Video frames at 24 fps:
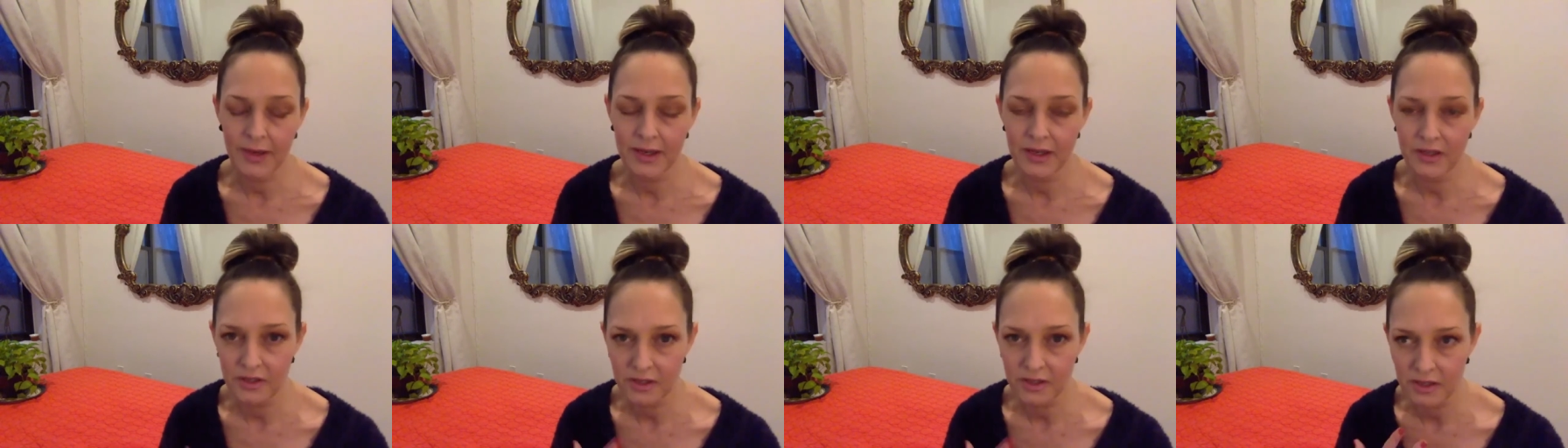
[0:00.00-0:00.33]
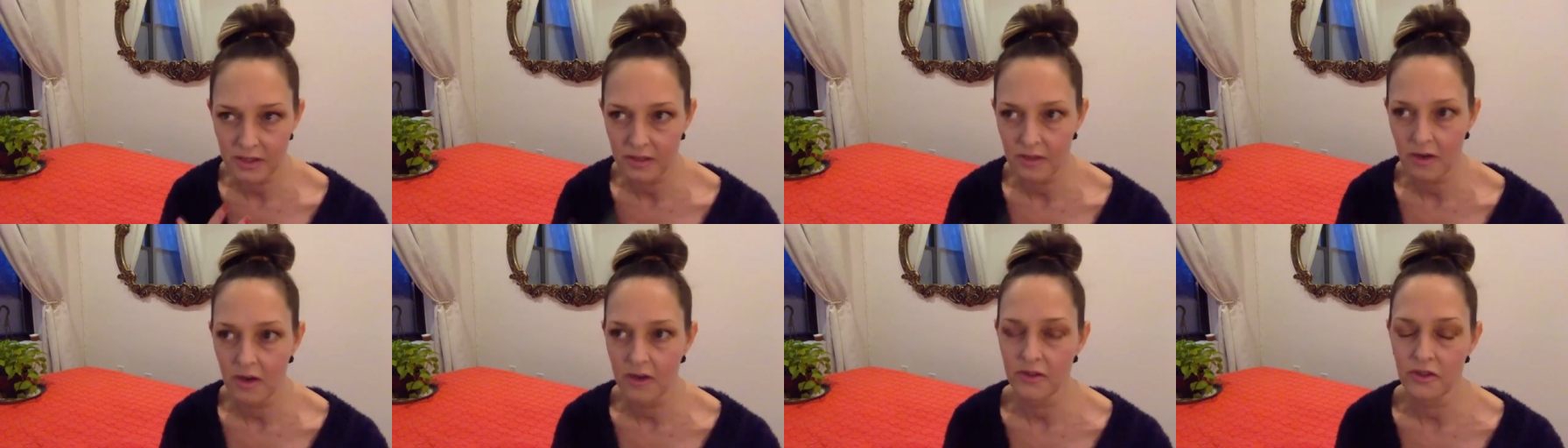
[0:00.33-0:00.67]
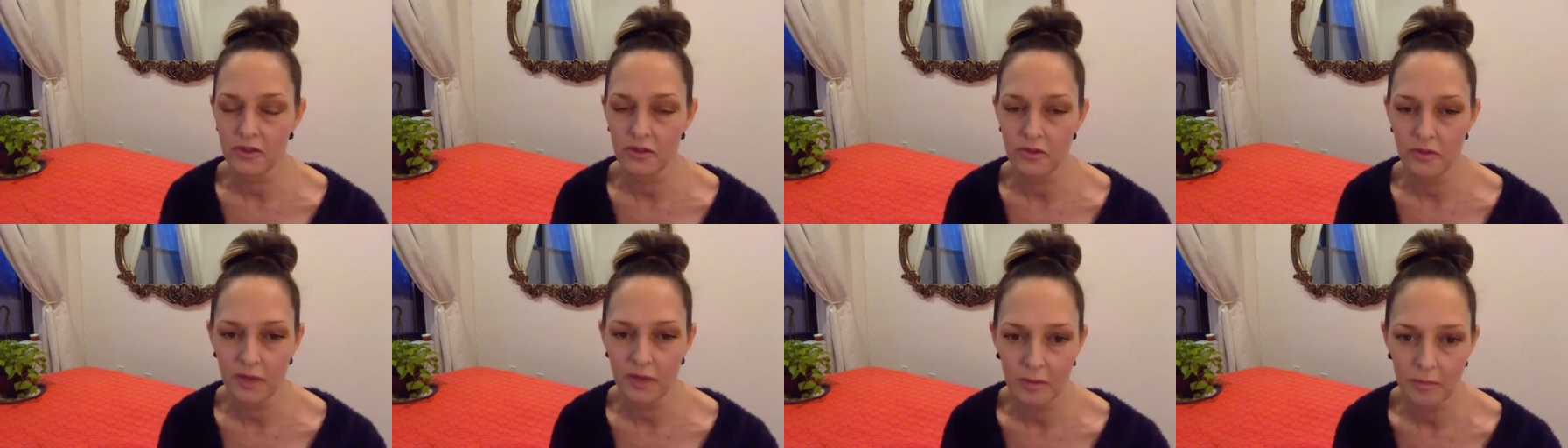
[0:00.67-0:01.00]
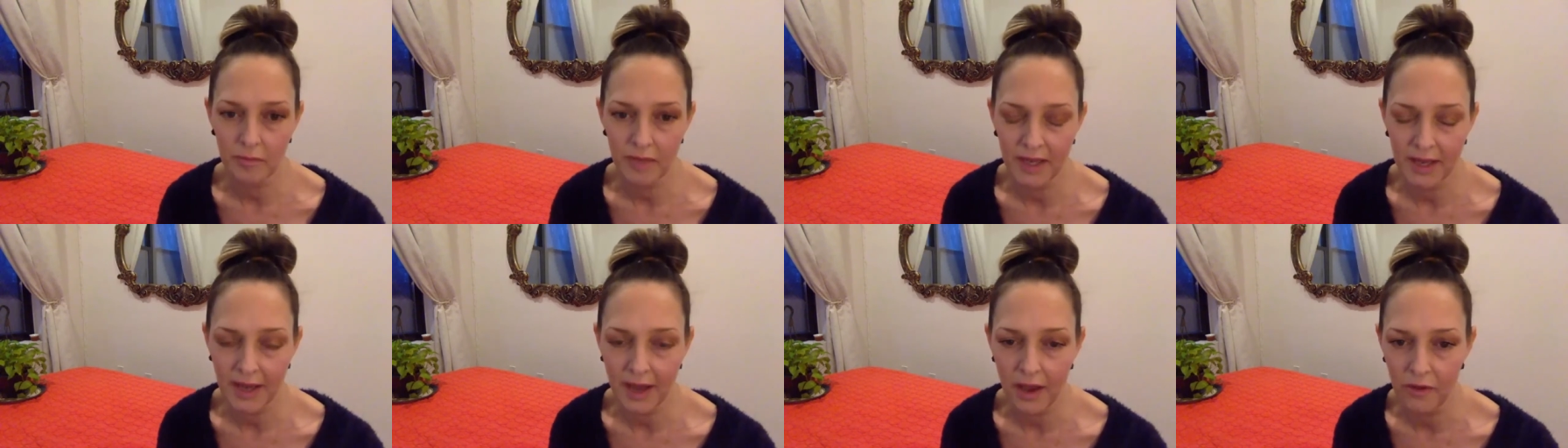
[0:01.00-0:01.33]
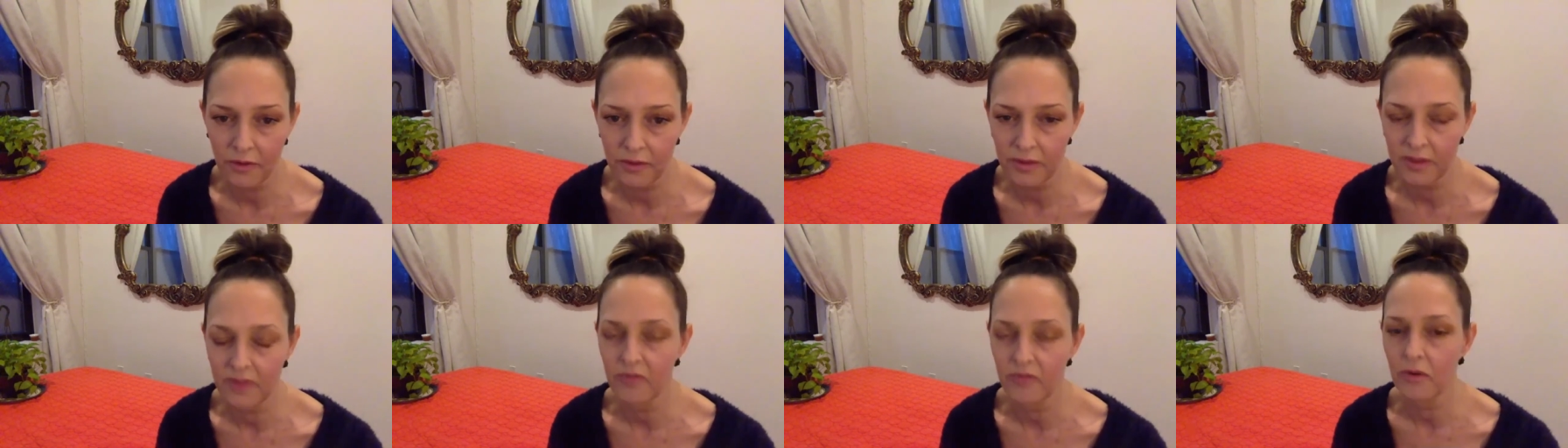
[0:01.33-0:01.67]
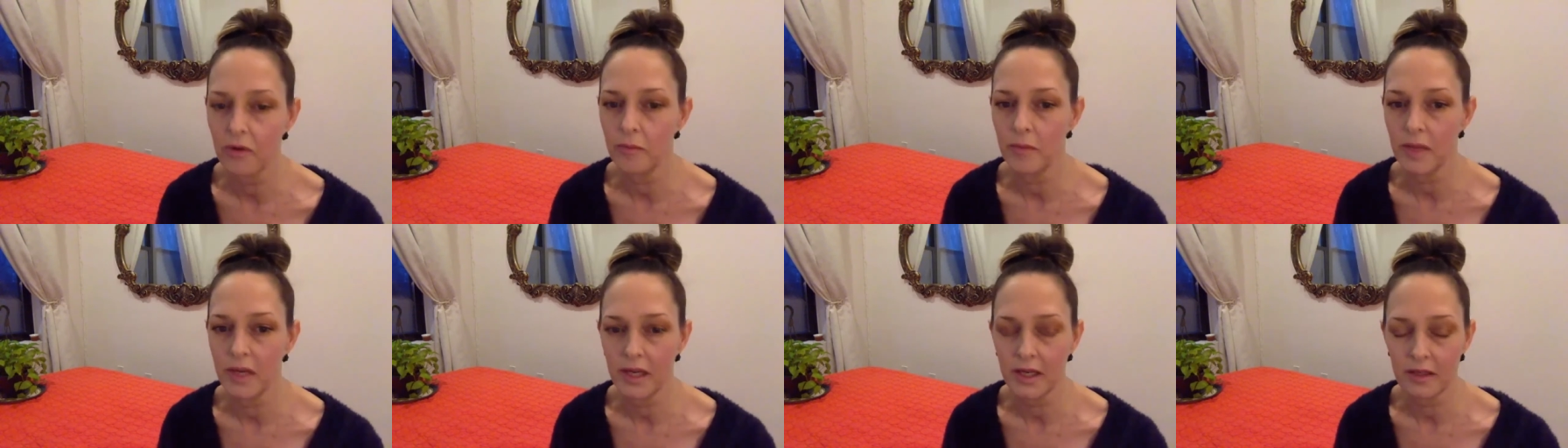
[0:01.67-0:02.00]
I could just concentrate on being healthy for
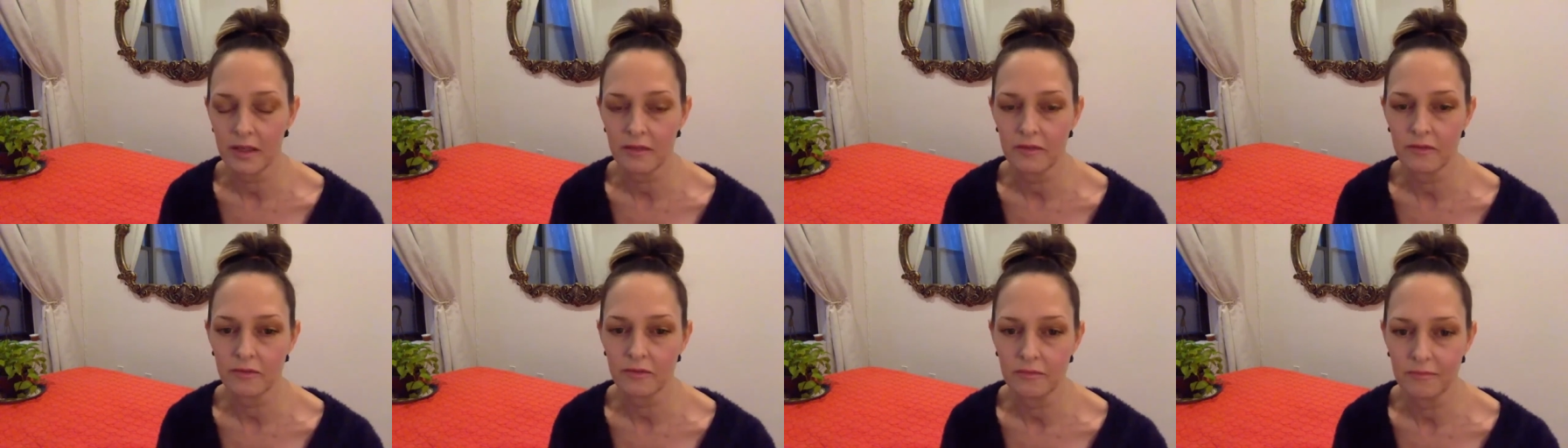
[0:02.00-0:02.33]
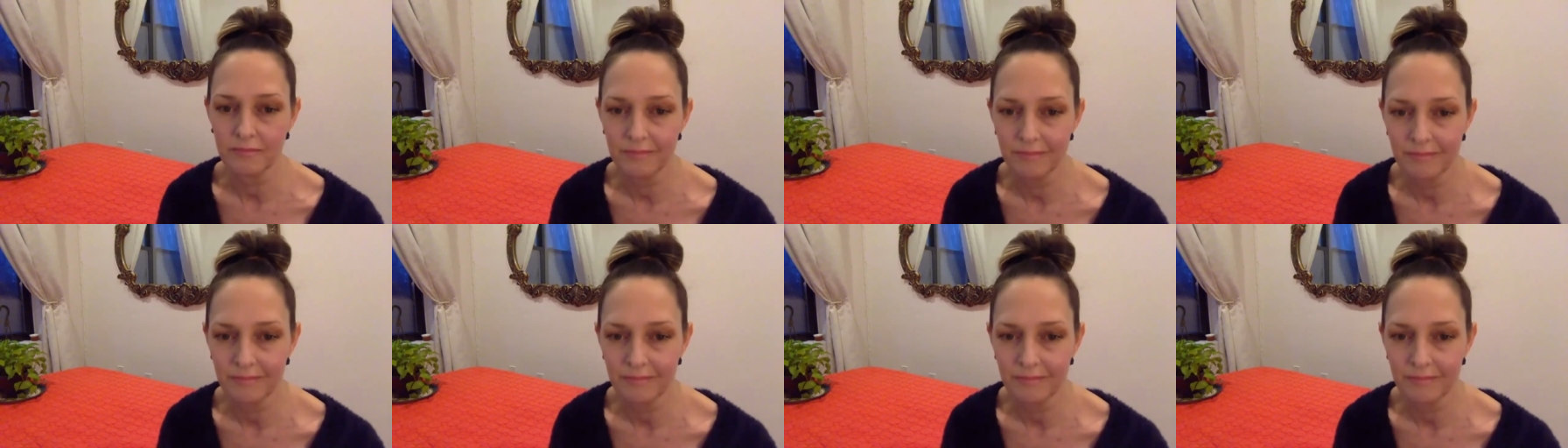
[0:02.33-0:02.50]
a minute and